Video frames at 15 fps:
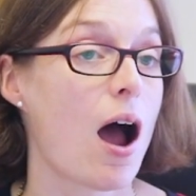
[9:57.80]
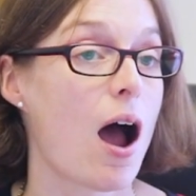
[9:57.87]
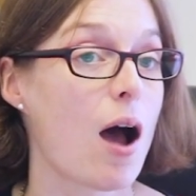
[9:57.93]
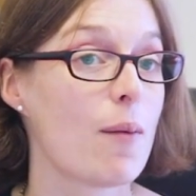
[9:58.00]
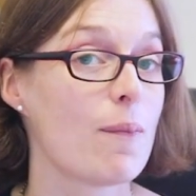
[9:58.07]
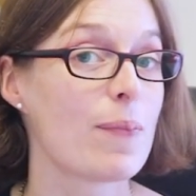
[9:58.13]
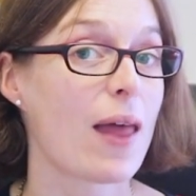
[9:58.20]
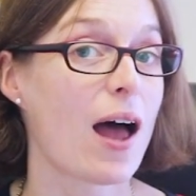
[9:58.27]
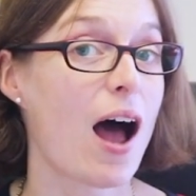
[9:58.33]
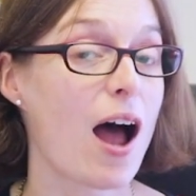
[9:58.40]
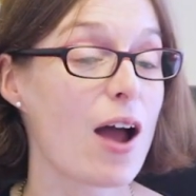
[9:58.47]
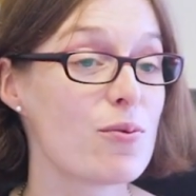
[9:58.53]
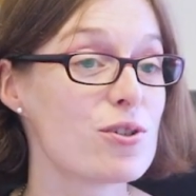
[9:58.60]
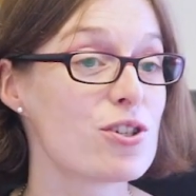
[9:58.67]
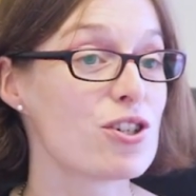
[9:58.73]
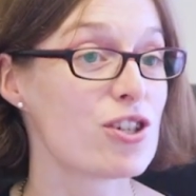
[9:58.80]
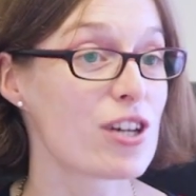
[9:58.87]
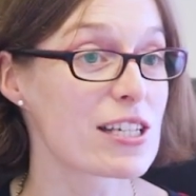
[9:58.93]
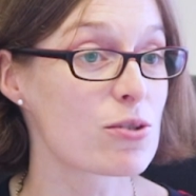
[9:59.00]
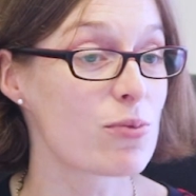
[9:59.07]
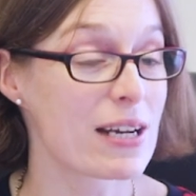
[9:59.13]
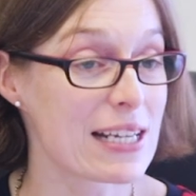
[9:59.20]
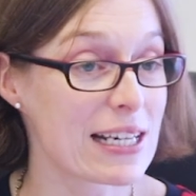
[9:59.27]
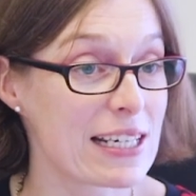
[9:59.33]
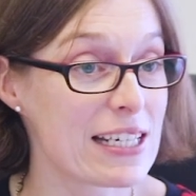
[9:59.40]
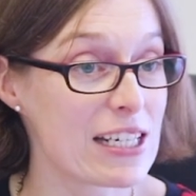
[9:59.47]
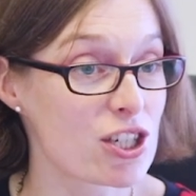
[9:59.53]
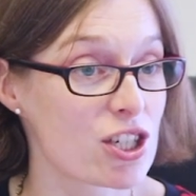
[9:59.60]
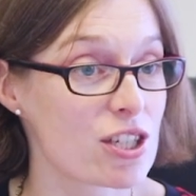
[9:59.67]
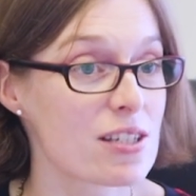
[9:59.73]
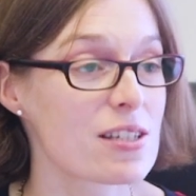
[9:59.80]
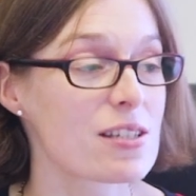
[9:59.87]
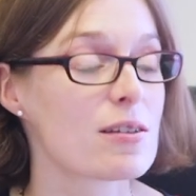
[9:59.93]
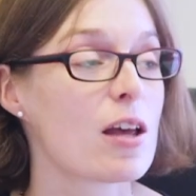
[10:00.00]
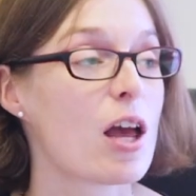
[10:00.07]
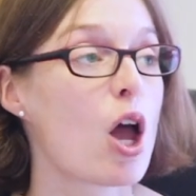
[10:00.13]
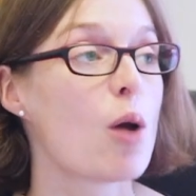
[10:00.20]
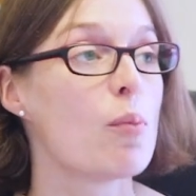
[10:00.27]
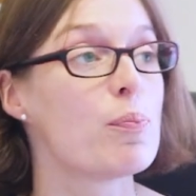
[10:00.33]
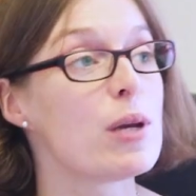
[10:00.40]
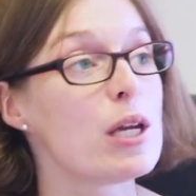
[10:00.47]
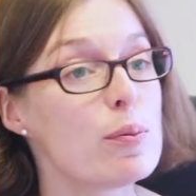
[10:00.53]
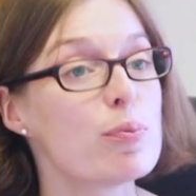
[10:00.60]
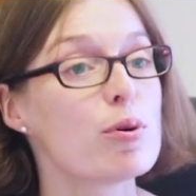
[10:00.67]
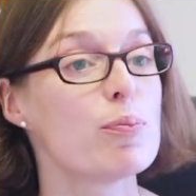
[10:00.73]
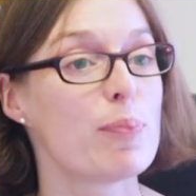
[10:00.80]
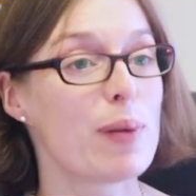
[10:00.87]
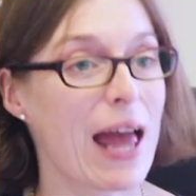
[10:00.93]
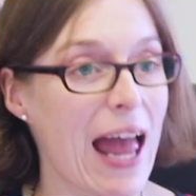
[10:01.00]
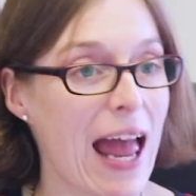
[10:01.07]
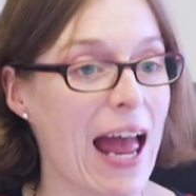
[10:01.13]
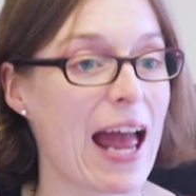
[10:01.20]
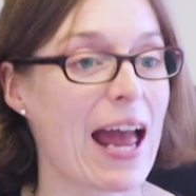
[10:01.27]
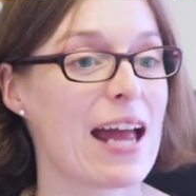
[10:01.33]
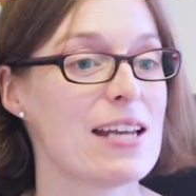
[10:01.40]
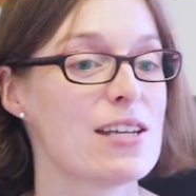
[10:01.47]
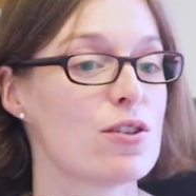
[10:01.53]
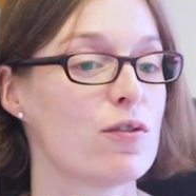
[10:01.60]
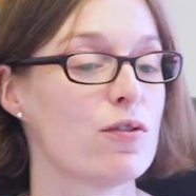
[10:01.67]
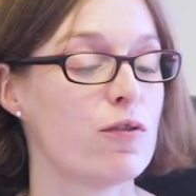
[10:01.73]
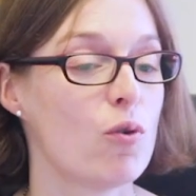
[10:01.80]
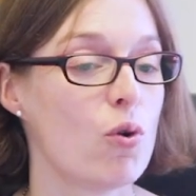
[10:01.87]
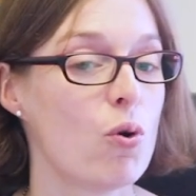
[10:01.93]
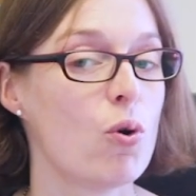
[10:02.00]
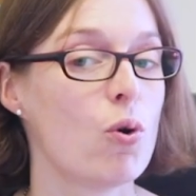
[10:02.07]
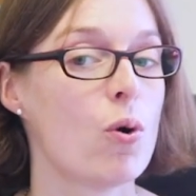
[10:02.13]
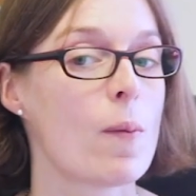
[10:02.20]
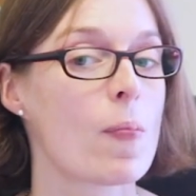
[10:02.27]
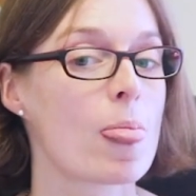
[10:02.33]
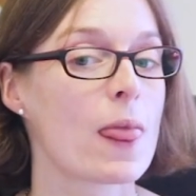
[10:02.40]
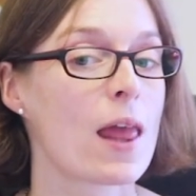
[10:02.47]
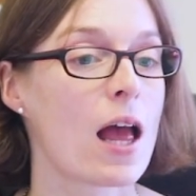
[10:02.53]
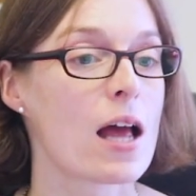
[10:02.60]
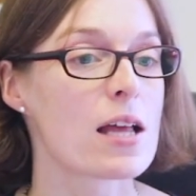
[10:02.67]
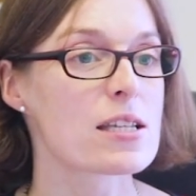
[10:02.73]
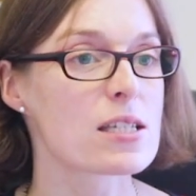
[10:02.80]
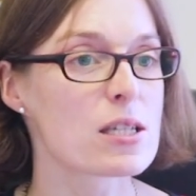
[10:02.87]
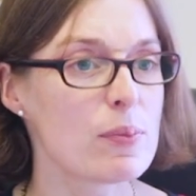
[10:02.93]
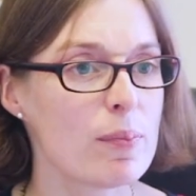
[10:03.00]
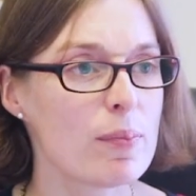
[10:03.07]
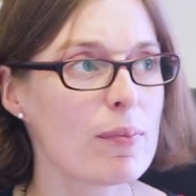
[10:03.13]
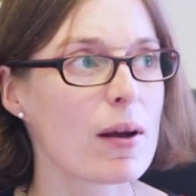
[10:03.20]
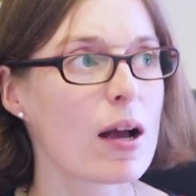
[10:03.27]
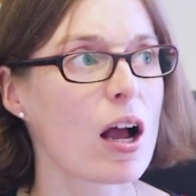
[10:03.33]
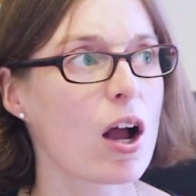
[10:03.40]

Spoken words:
I would suggest to any clinicians, be prepared for some